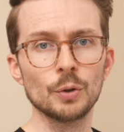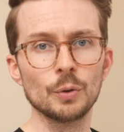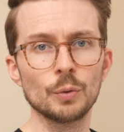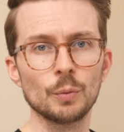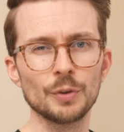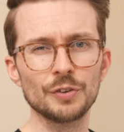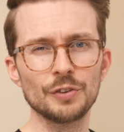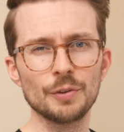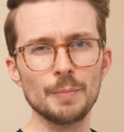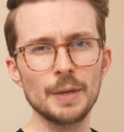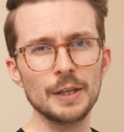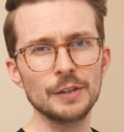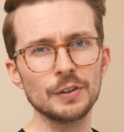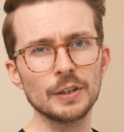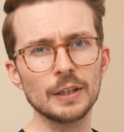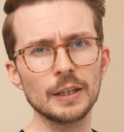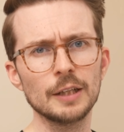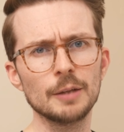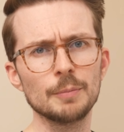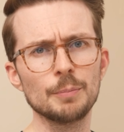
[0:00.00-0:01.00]
What's
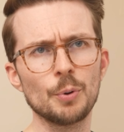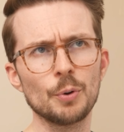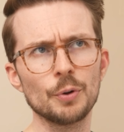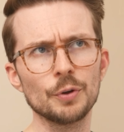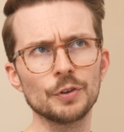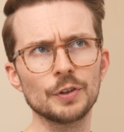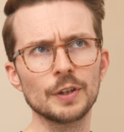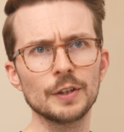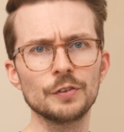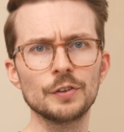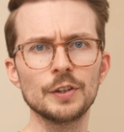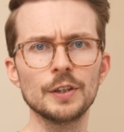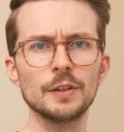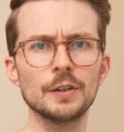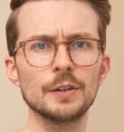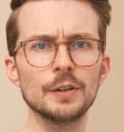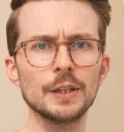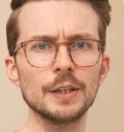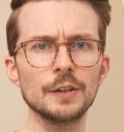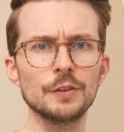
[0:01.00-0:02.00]
amazing and important to consider
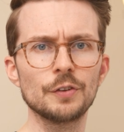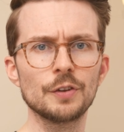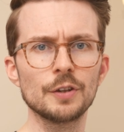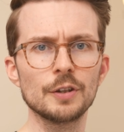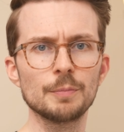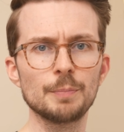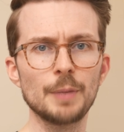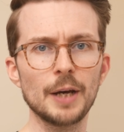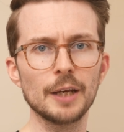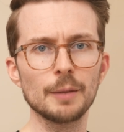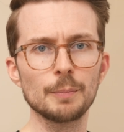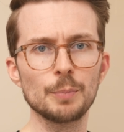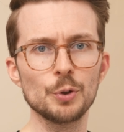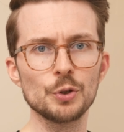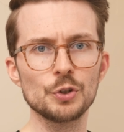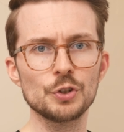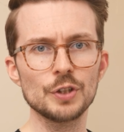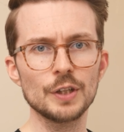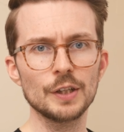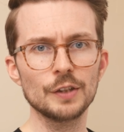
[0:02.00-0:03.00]
is that buying
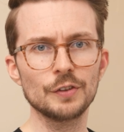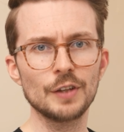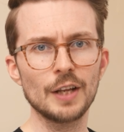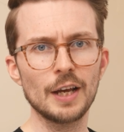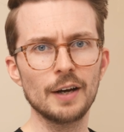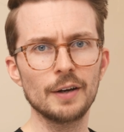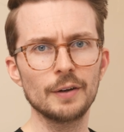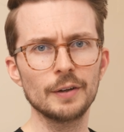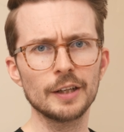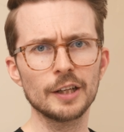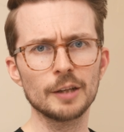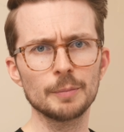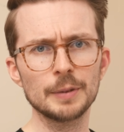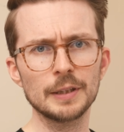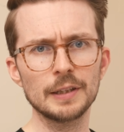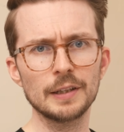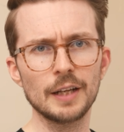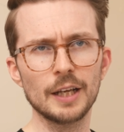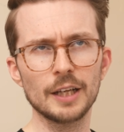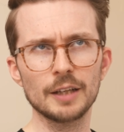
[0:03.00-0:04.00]
Push is now a little
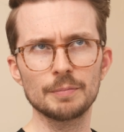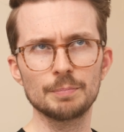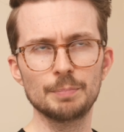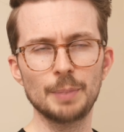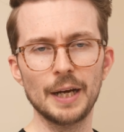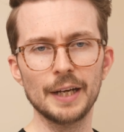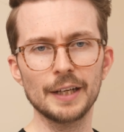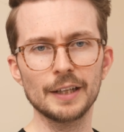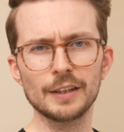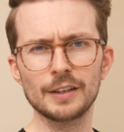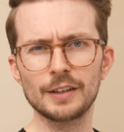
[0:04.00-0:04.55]
bit like buying a